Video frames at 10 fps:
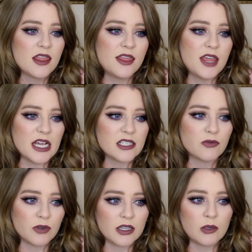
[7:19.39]
this
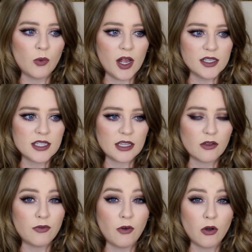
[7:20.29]
really was like
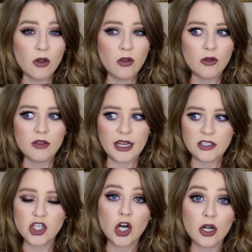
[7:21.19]
the focal
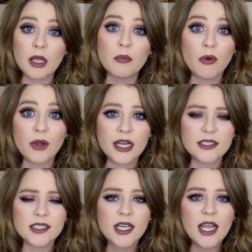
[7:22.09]
like turning
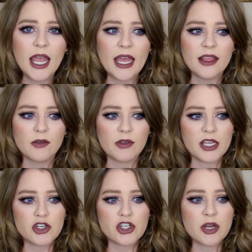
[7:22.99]
point in the
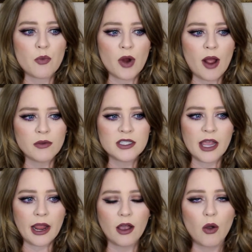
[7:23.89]
relationship where i was
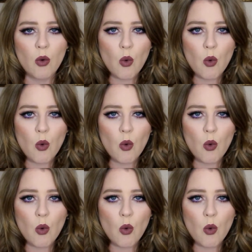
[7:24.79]
like